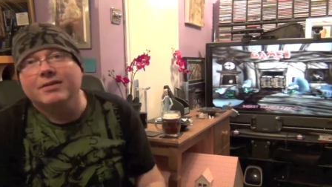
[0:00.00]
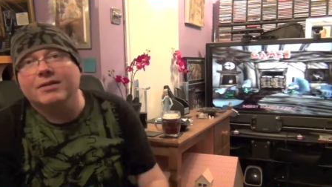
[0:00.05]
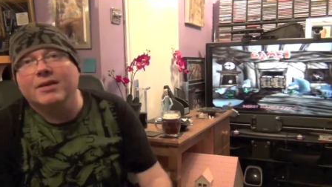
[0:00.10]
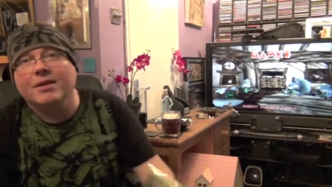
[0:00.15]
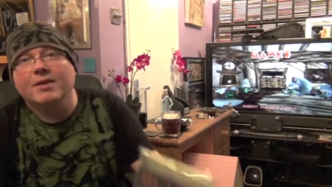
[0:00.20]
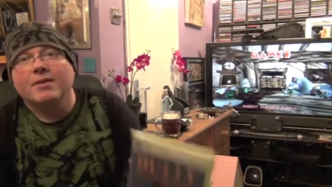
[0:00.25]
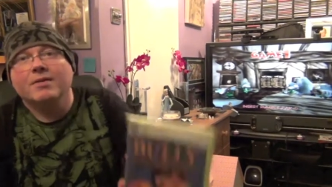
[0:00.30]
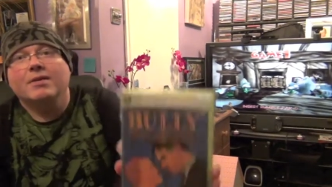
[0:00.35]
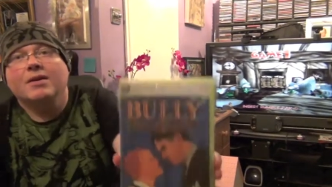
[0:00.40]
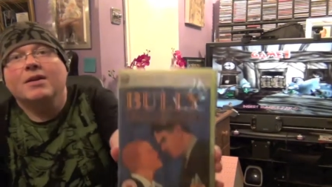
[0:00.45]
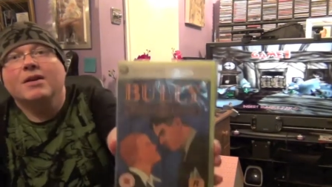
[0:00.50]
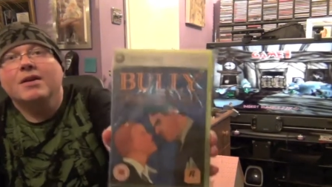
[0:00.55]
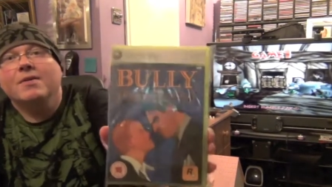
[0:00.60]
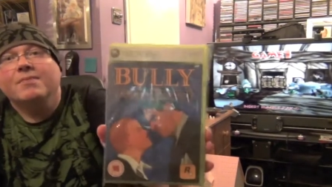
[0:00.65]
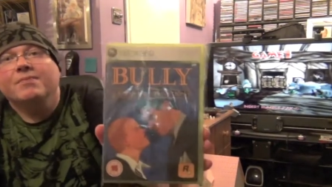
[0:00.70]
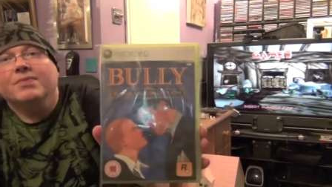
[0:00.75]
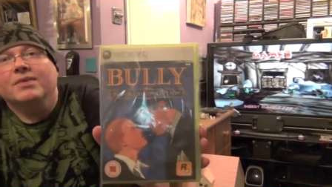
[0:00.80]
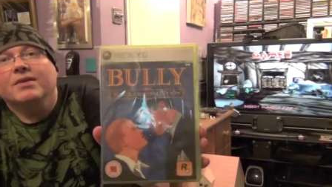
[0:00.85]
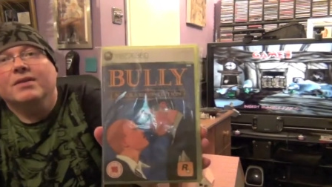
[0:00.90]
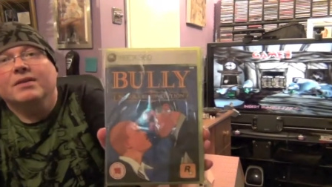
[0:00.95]

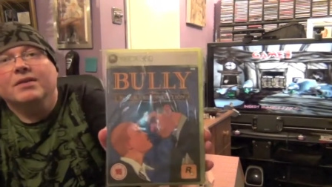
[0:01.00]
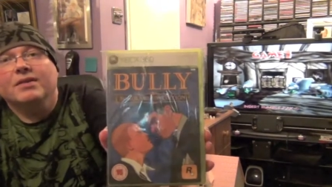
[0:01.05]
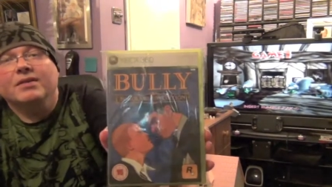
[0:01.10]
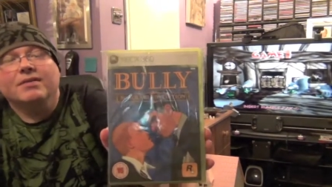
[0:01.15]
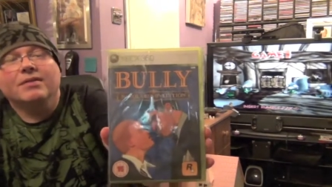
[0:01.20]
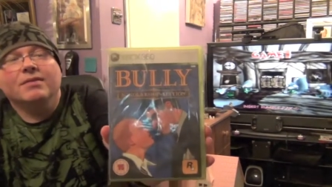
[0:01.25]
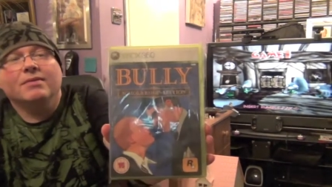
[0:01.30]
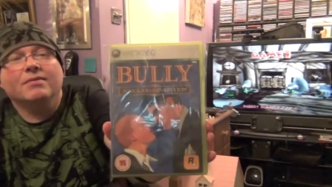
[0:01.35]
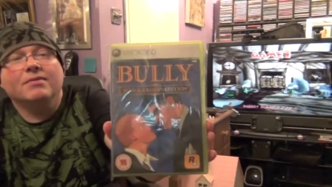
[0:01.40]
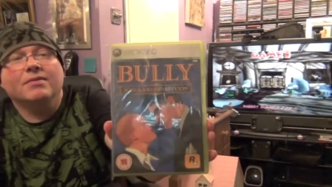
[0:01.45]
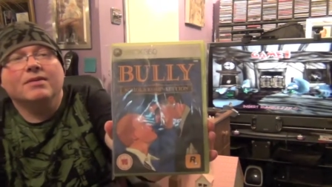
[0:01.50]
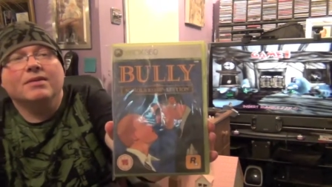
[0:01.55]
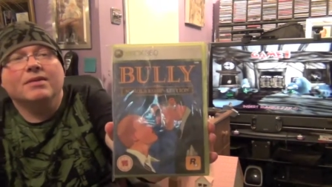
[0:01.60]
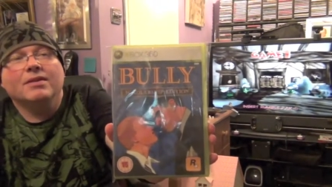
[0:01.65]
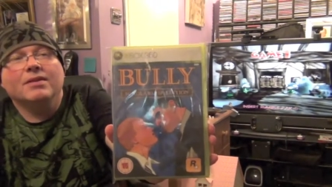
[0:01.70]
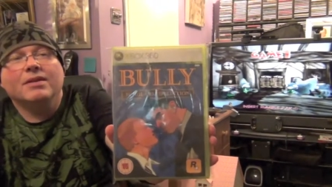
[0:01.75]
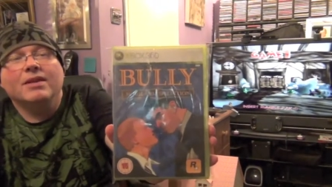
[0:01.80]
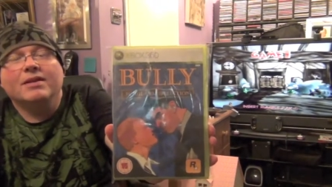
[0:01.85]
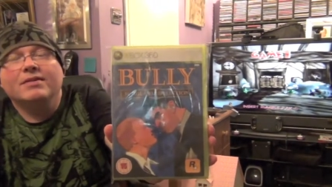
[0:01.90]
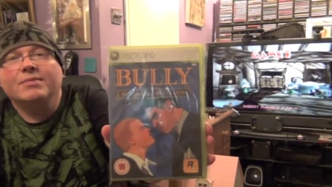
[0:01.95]
So
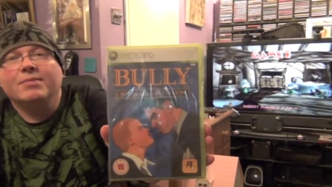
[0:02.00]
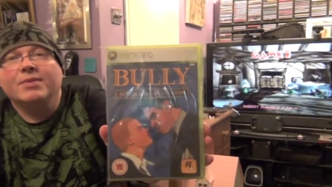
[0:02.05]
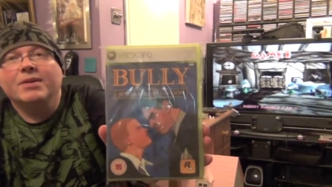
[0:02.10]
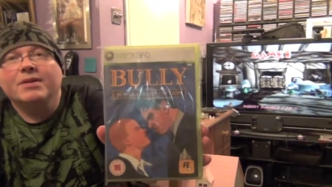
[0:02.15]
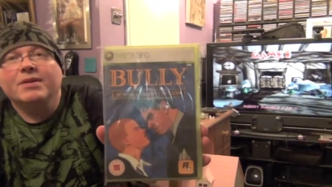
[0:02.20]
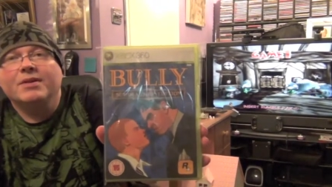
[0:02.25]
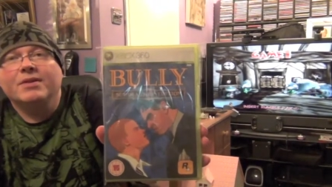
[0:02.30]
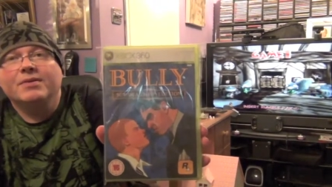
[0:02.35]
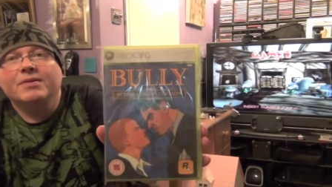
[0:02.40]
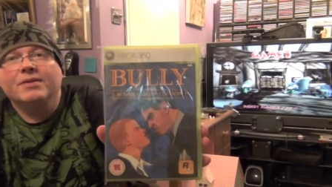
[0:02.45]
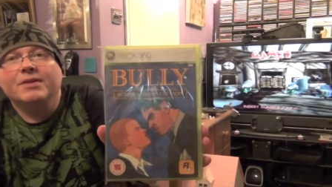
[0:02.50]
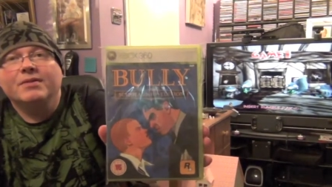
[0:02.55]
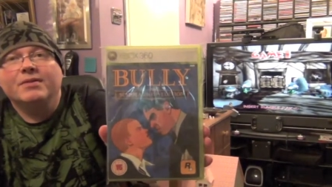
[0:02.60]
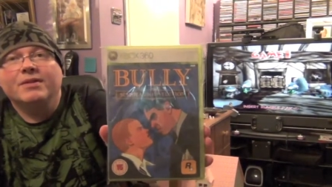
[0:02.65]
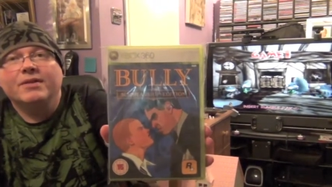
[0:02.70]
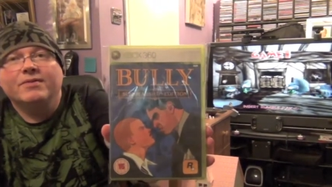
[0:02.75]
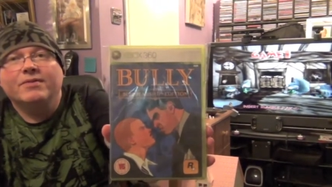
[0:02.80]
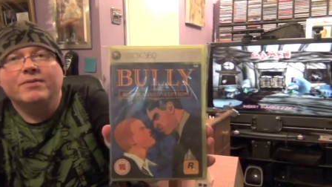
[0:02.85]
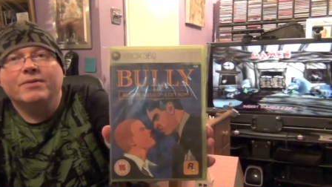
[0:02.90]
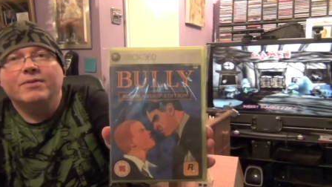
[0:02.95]
that's a bloody good deal,
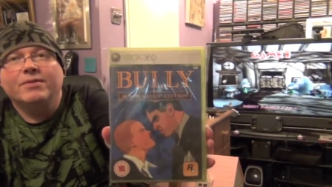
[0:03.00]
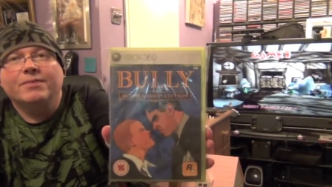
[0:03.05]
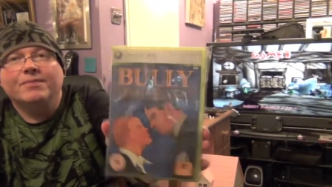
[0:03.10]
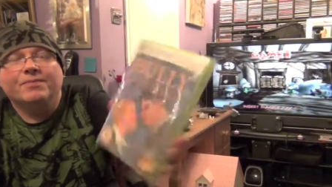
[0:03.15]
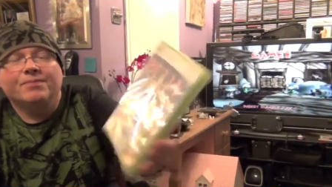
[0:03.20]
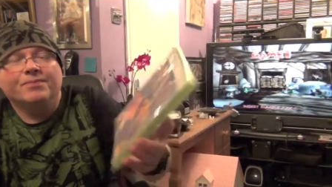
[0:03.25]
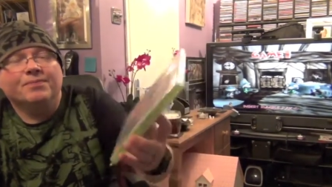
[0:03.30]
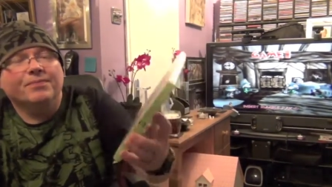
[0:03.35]
I thought.